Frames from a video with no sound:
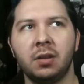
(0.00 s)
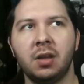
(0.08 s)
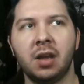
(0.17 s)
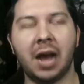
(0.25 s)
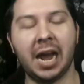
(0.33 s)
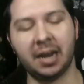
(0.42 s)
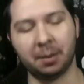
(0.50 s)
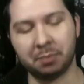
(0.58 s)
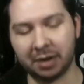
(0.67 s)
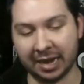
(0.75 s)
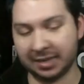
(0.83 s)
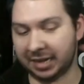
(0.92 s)
I, but
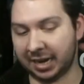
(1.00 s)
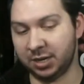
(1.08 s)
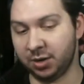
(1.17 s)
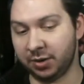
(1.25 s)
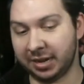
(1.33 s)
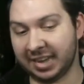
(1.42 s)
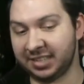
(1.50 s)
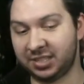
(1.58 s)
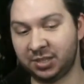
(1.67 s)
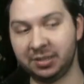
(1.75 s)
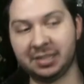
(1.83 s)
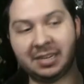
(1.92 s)
I, I knew it as
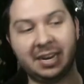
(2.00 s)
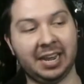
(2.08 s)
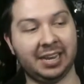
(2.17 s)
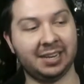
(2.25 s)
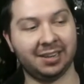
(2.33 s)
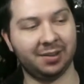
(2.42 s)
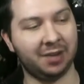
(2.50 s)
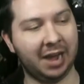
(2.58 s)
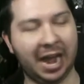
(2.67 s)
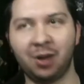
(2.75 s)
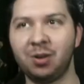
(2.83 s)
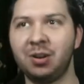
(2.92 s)
soon as, like, I
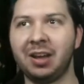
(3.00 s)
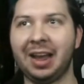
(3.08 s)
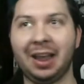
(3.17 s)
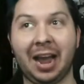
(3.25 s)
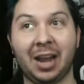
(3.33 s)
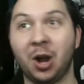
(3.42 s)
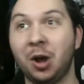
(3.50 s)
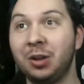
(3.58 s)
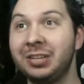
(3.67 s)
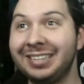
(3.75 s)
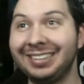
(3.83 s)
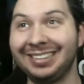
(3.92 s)
don't I, I called
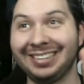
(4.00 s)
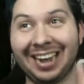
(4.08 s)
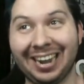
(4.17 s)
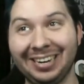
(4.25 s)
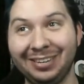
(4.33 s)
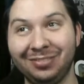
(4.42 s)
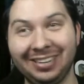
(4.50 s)
it kind of